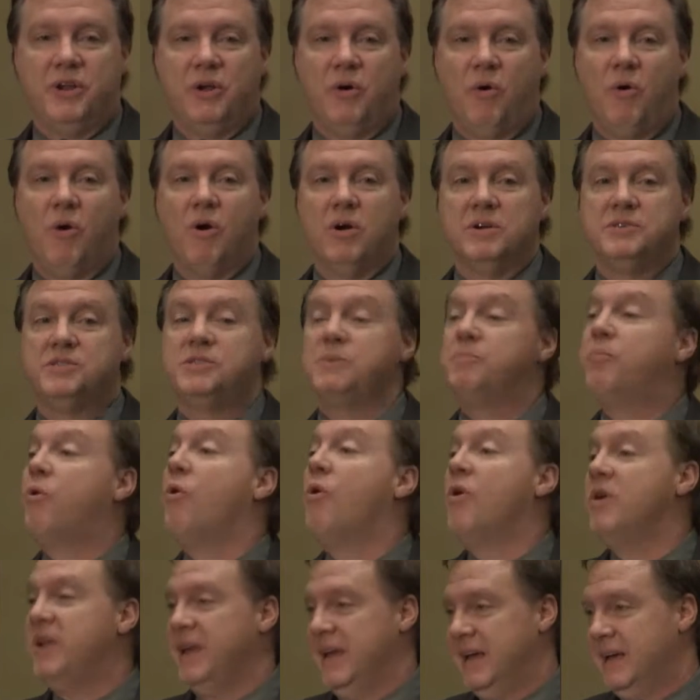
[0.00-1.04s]
or
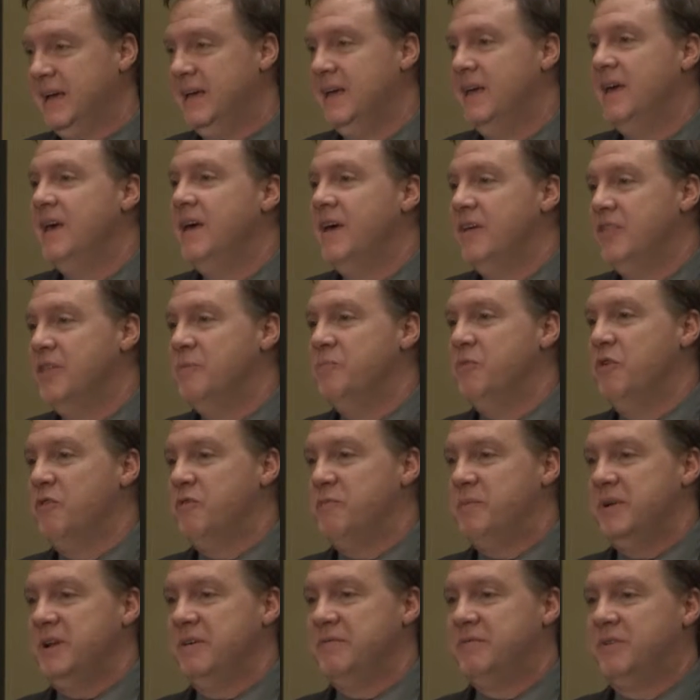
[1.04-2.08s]
supporting the
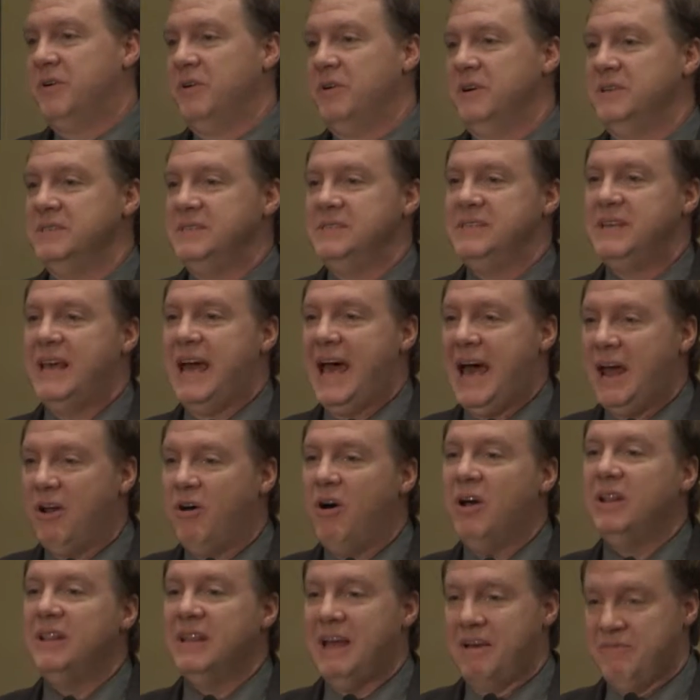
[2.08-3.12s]
movement of goods at
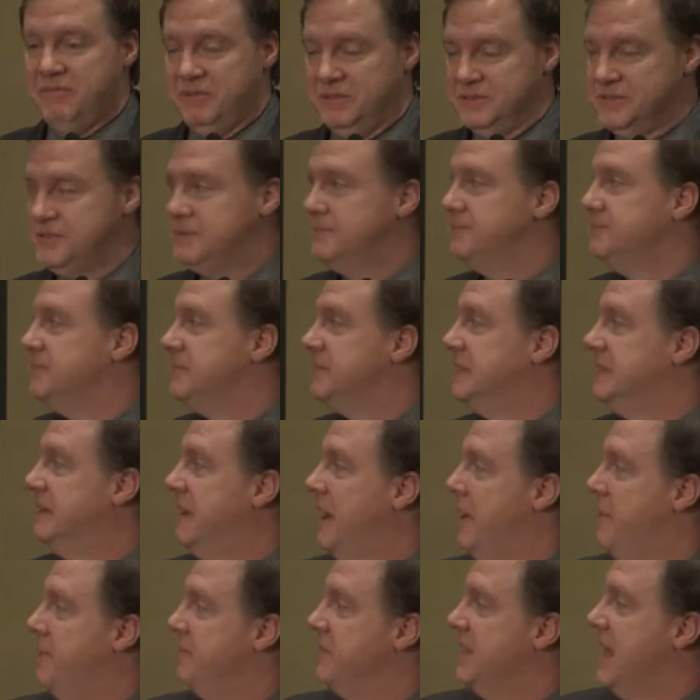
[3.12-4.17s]
all levels,
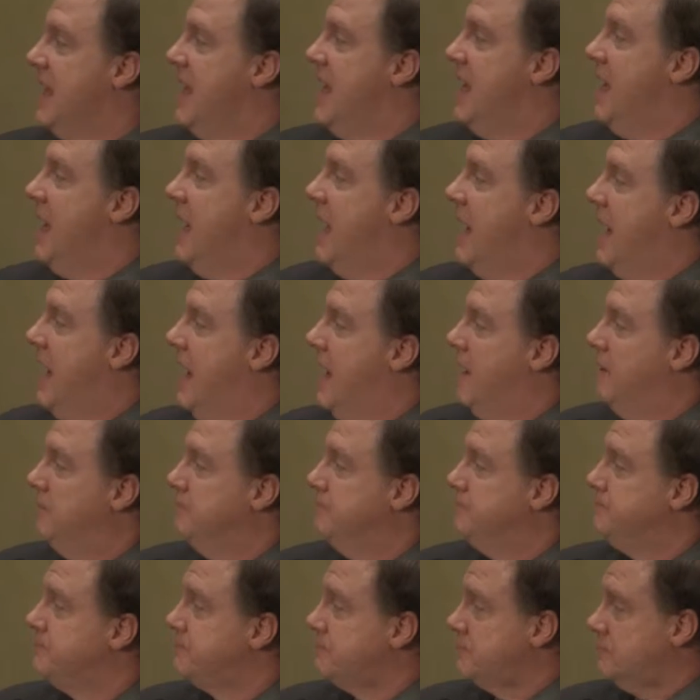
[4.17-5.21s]
right?
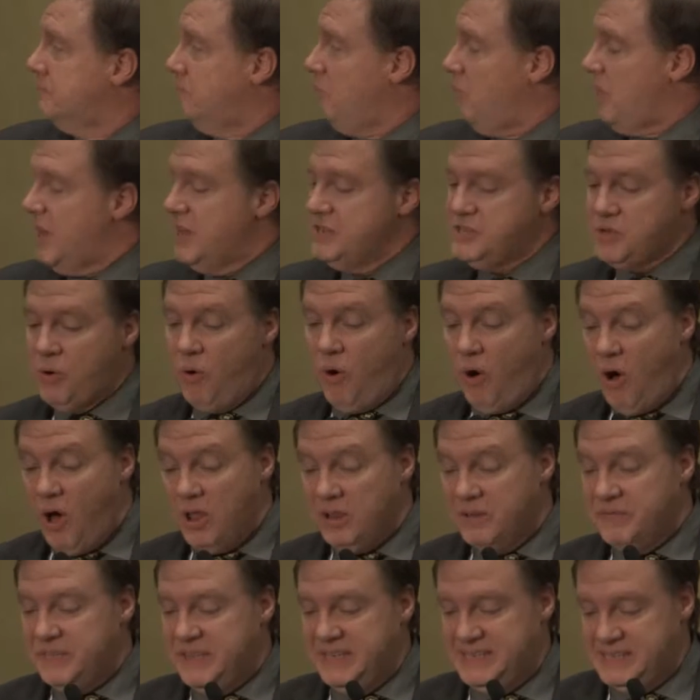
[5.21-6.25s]
So
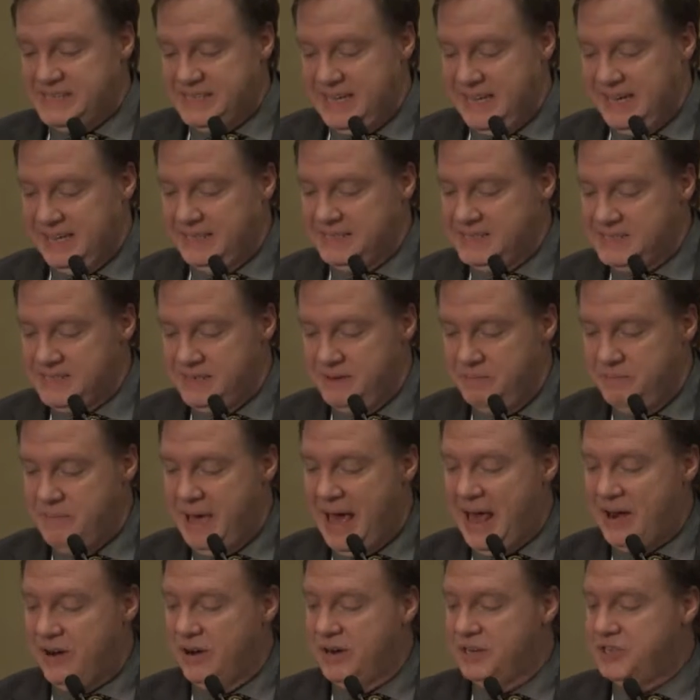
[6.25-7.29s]
all of these things
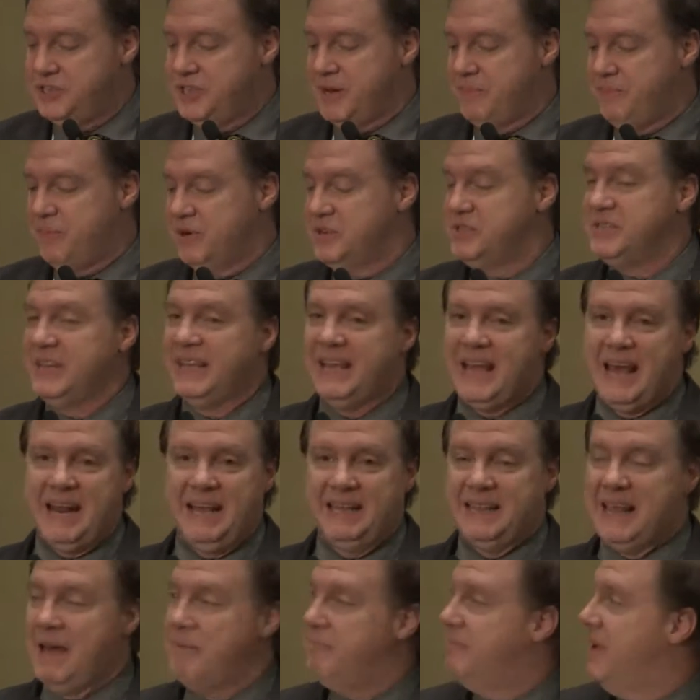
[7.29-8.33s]
matter to shippers in
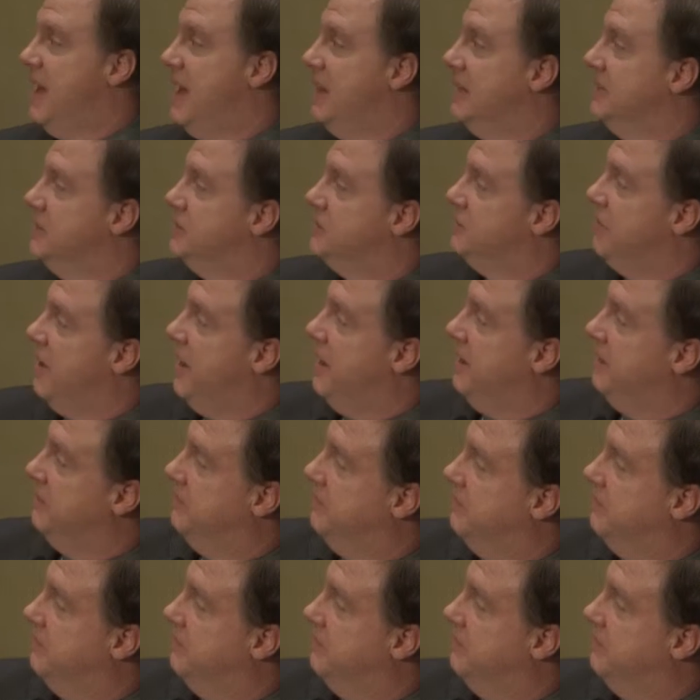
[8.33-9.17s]
getting that balance right.